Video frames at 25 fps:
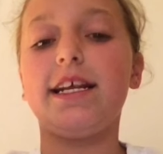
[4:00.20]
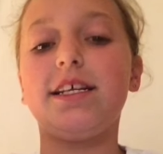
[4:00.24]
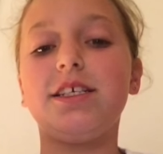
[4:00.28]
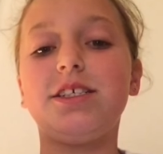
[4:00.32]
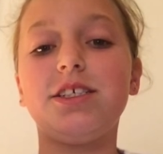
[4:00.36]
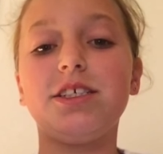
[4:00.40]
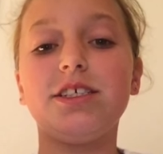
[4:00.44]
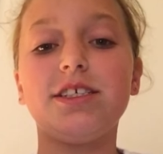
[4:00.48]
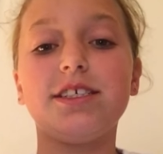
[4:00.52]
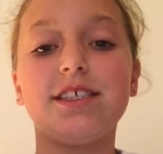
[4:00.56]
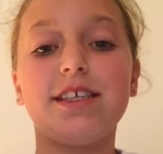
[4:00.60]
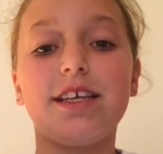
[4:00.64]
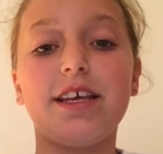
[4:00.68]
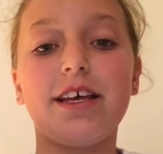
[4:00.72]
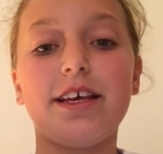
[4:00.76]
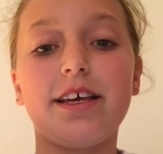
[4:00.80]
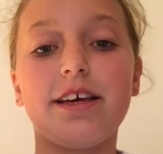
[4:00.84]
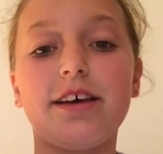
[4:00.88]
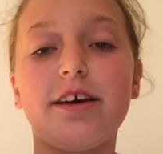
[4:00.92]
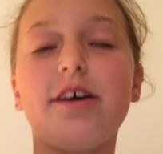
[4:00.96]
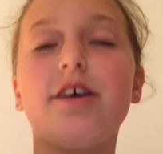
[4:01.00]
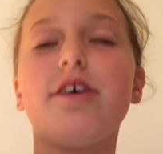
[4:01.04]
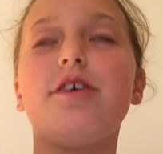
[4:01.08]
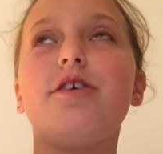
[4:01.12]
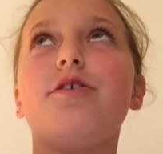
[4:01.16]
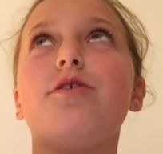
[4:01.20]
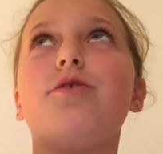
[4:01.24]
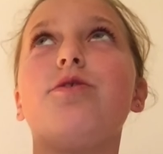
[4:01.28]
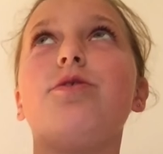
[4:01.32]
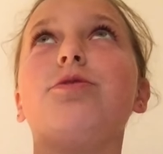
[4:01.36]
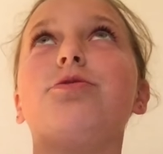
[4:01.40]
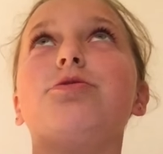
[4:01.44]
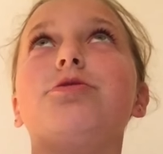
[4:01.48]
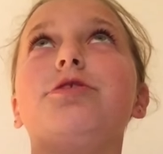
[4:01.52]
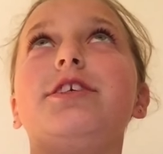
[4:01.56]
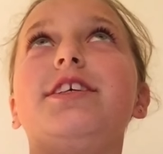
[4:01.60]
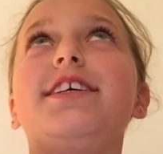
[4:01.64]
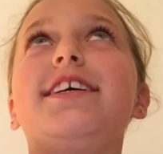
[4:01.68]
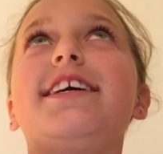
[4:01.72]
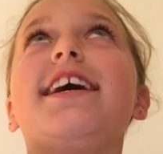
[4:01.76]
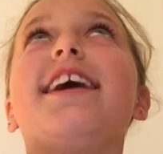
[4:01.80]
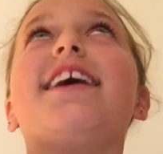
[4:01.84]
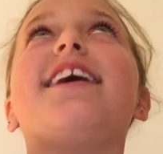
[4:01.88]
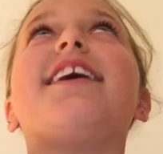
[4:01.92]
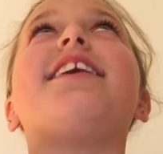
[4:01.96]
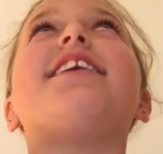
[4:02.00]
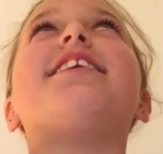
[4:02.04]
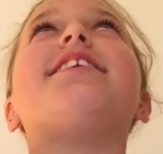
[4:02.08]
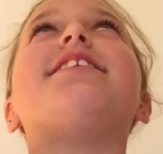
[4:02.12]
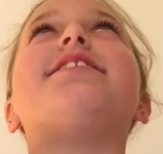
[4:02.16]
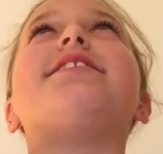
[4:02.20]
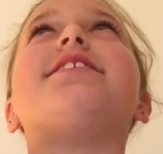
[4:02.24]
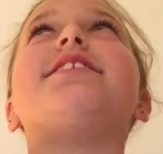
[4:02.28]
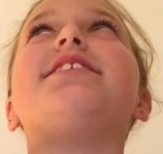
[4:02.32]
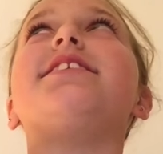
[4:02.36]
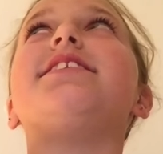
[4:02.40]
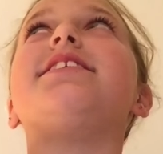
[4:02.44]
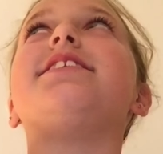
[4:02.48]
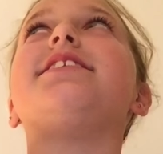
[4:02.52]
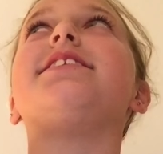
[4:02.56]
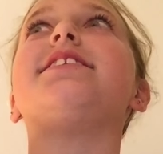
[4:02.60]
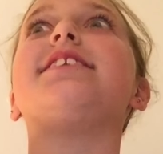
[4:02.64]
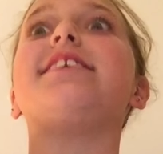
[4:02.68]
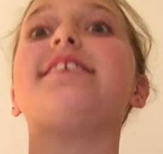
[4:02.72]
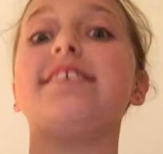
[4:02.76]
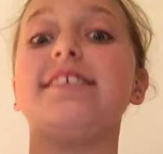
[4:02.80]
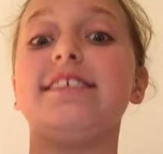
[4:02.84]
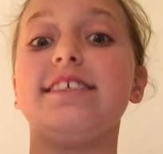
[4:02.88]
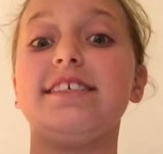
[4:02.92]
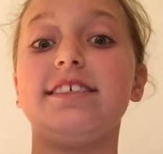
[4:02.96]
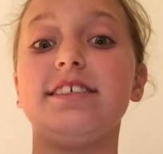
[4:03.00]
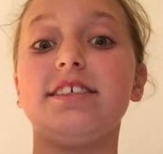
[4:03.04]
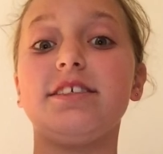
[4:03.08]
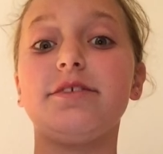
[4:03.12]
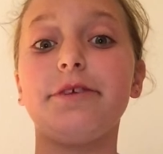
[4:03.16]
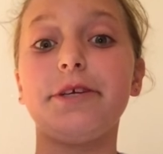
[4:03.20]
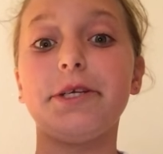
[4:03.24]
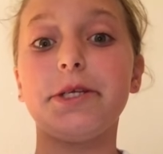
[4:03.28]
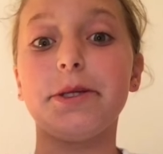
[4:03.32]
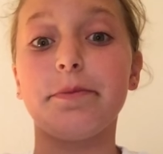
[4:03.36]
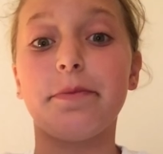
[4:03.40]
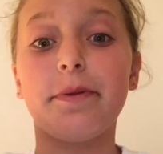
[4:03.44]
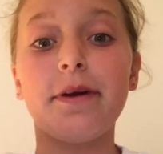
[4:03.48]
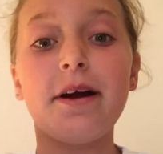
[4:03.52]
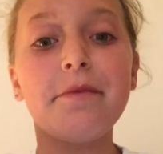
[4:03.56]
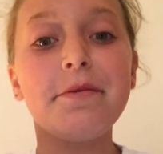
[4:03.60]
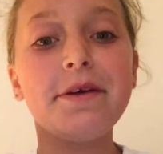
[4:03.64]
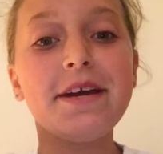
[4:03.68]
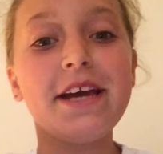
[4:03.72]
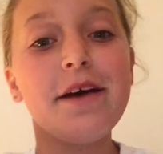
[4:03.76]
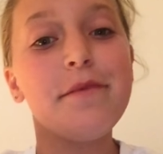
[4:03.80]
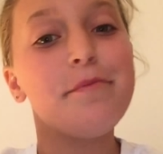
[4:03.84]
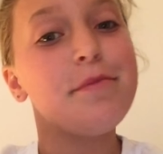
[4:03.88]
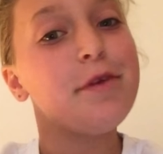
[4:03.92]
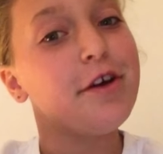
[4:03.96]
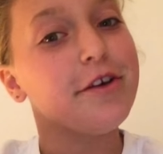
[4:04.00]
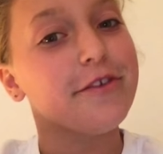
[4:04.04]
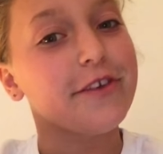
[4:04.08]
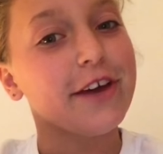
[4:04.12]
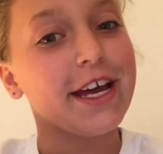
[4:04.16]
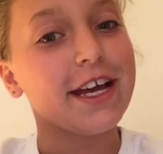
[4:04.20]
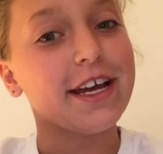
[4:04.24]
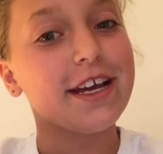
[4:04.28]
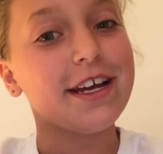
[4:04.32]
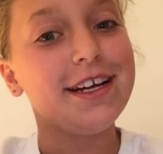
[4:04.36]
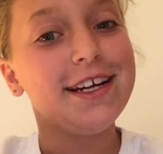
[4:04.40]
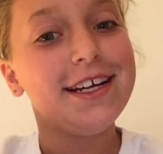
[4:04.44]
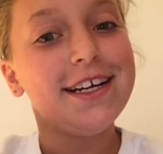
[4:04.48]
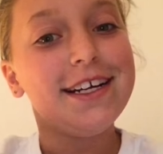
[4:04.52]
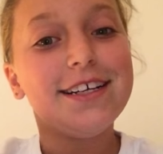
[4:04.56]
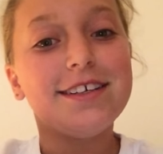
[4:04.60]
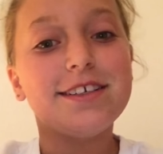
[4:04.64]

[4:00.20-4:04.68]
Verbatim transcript: and she's like, Oh, yeah, it does. We should probably get moving.